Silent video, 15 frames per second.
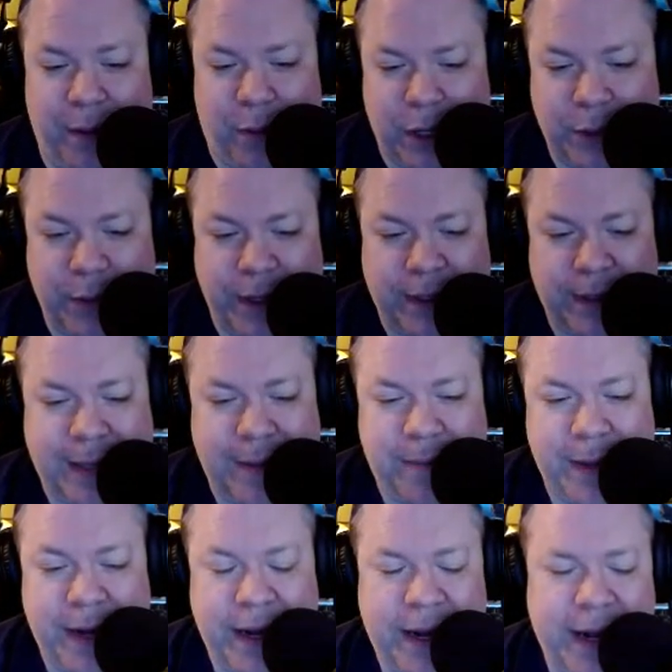Watch what you step
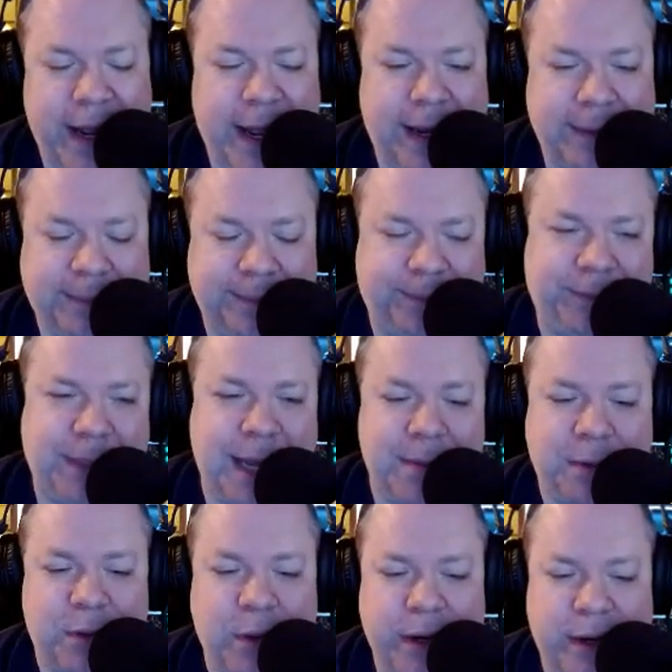in uh,
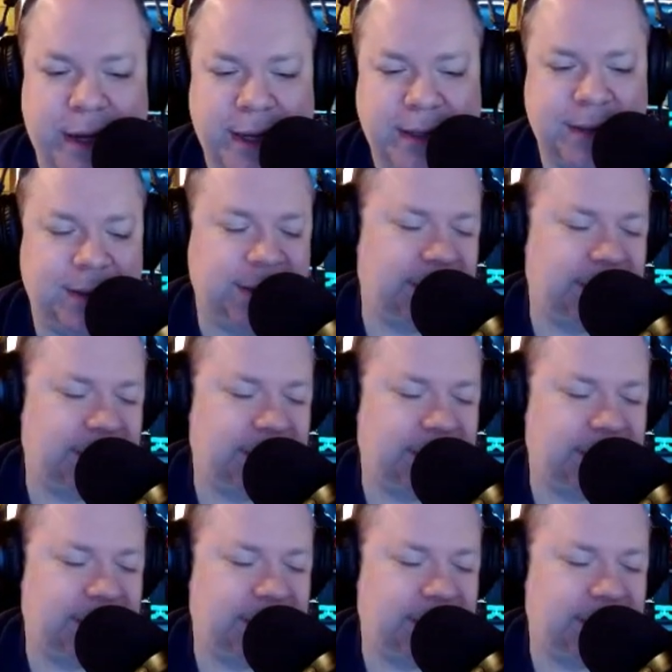Times Square, kids.